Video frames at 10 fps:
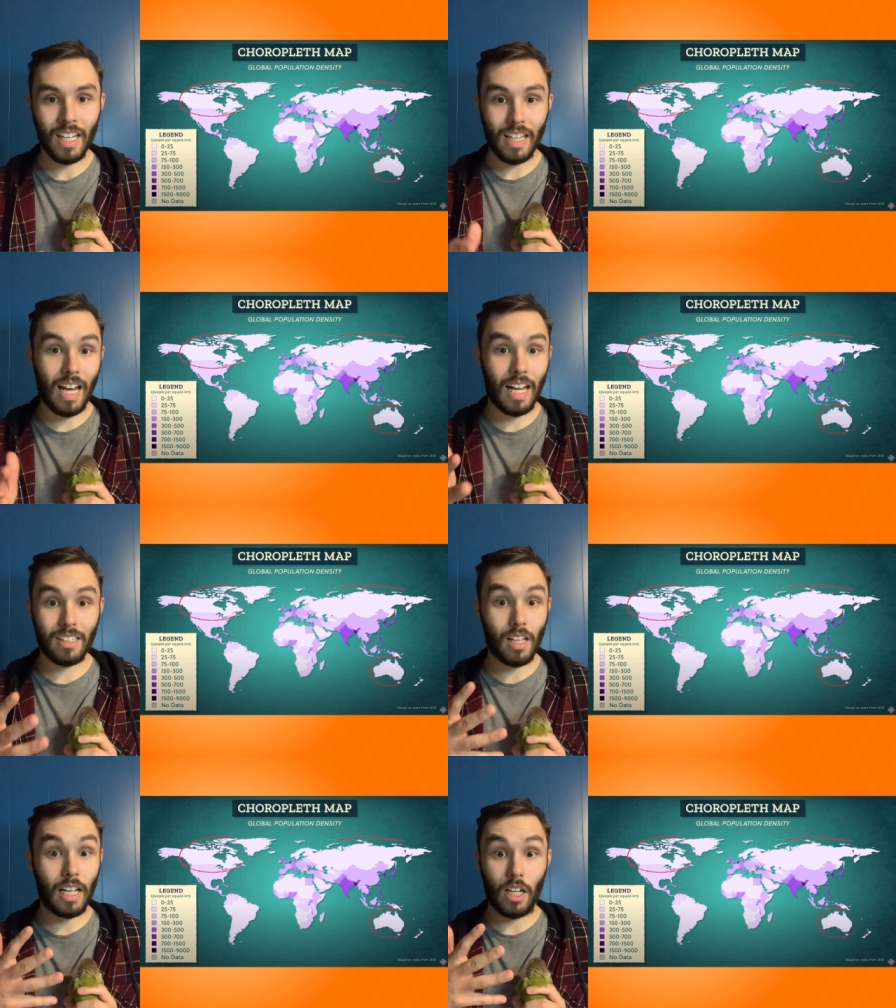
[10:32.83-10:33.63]
that has
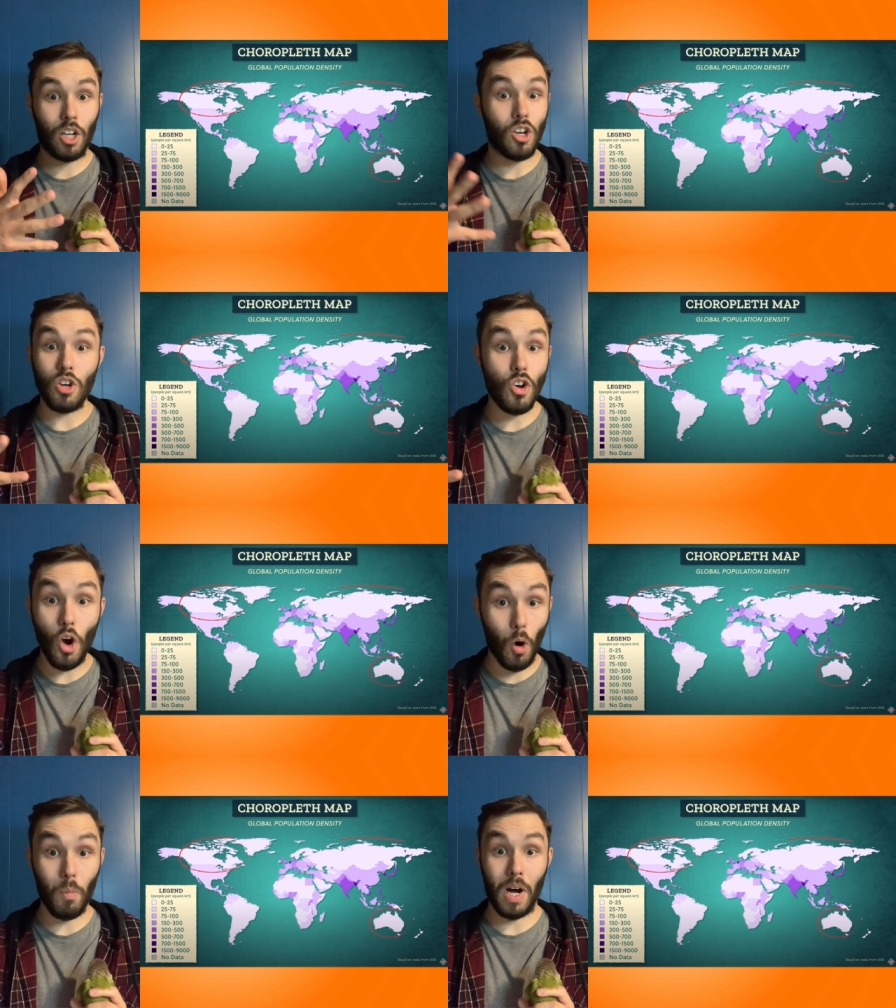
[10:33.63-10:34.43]
like
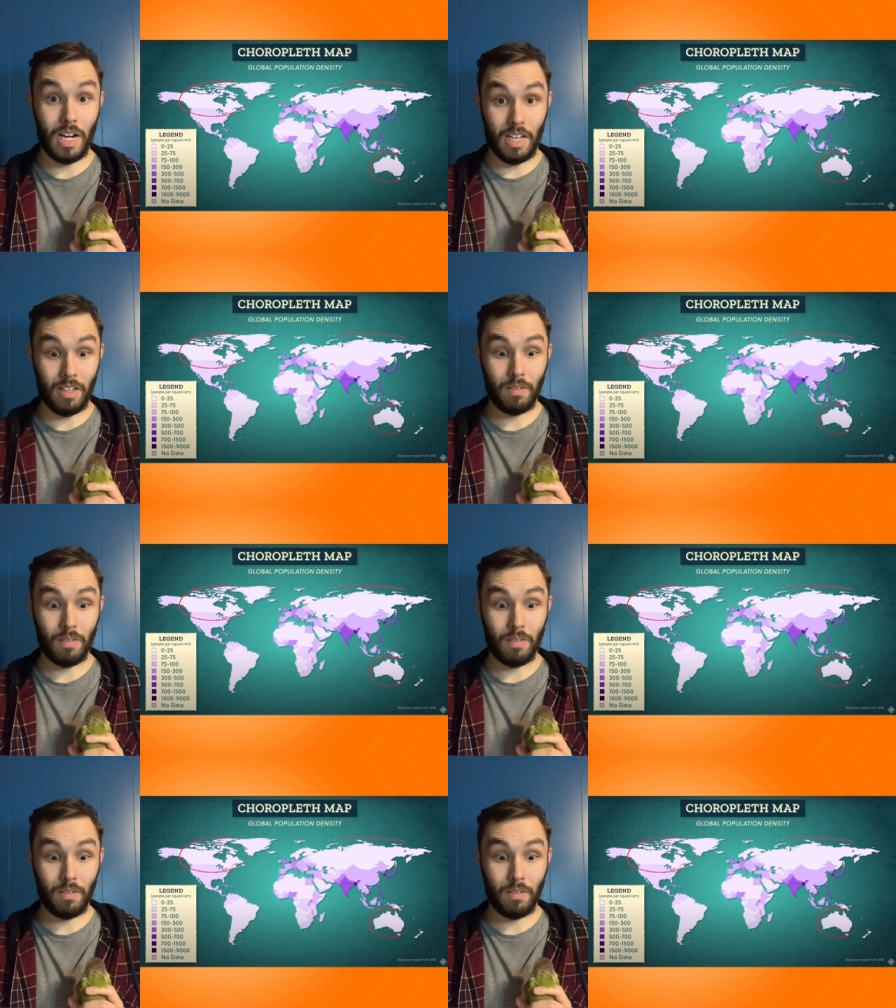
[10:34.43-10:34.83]
nobody.